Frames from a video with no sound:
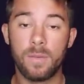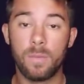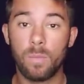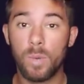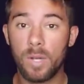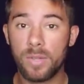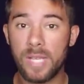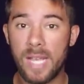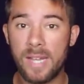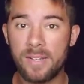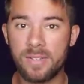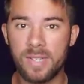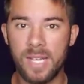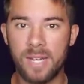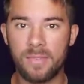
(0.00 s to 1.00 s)
Well, the answer
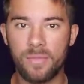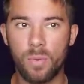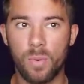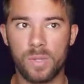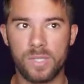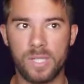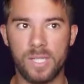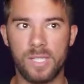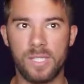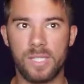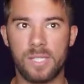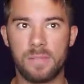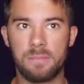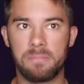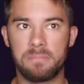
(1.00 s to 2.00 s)
to that, of course,
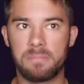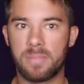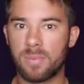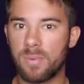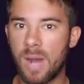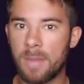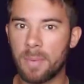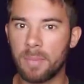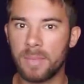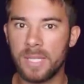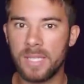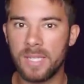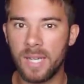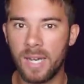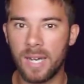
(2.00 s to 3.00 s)
is probably
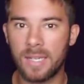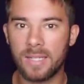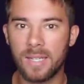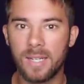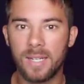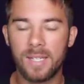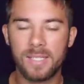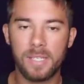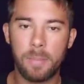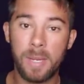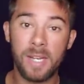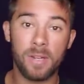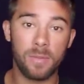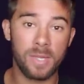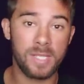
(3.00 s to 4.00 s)
not.
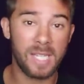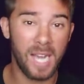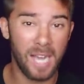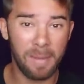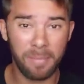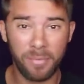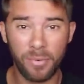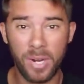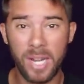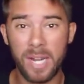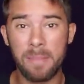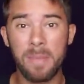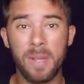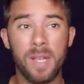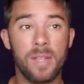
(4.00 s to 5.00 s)
Depending on the time
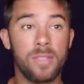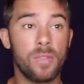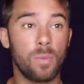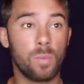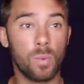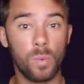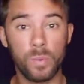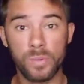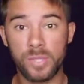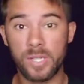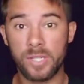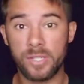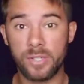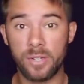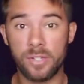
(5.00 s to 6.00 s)
frame, the rules that
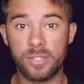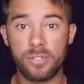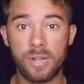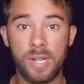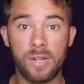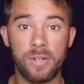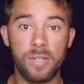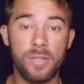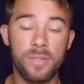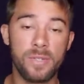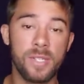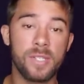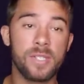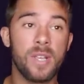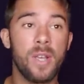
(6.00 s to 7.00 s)
a certain trader
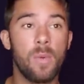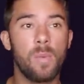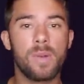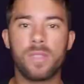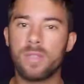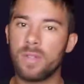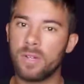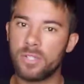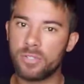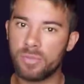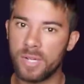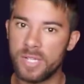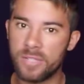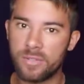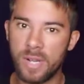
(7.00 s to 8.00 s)
uses, whether they're a
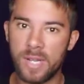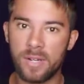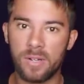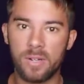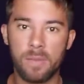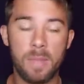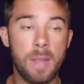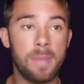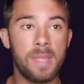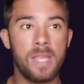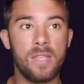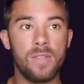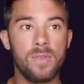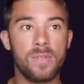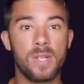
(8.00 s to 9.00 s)
trend trader or maybe they
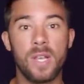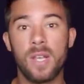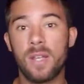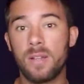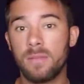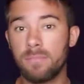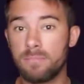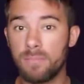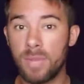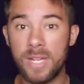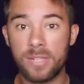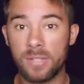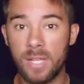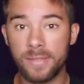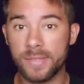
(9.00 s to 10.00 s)
use
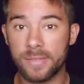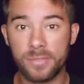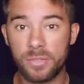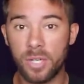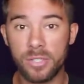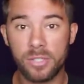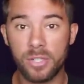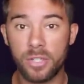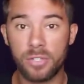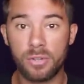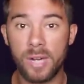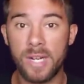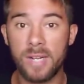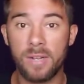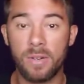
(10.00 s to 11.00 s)
major levels of structure to
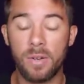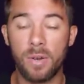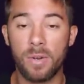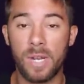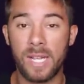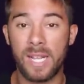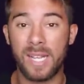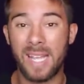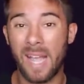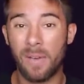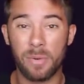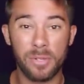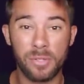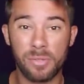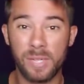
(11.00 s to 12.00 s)
trade on like a
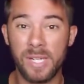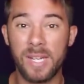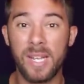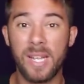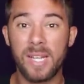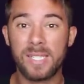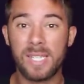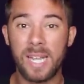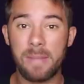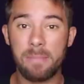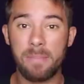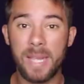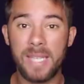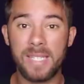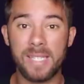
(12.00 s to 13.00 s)
counter trend type
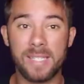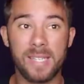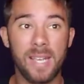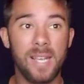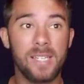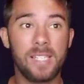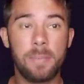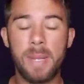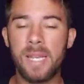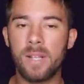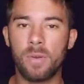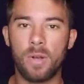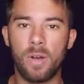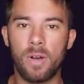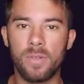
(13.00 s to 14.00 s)
basis, depending
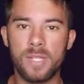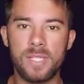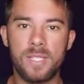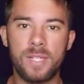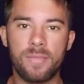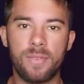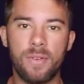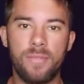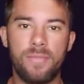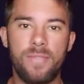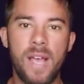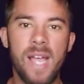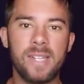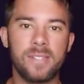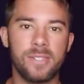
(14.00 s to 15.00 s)
on all these different
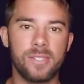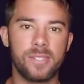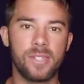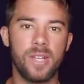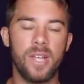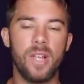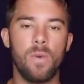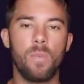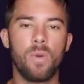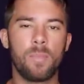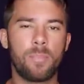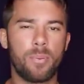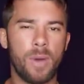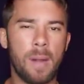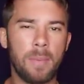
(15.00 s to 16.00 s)
factors, we're
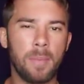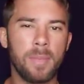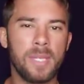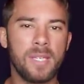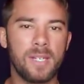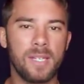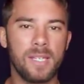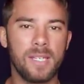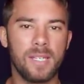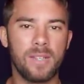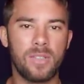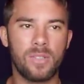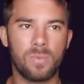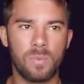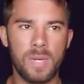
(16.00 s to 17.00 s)
probably going to
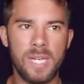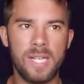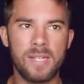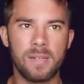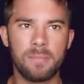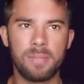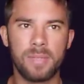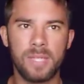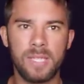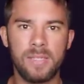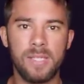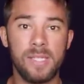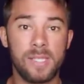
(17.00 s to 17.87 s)
get 3 completely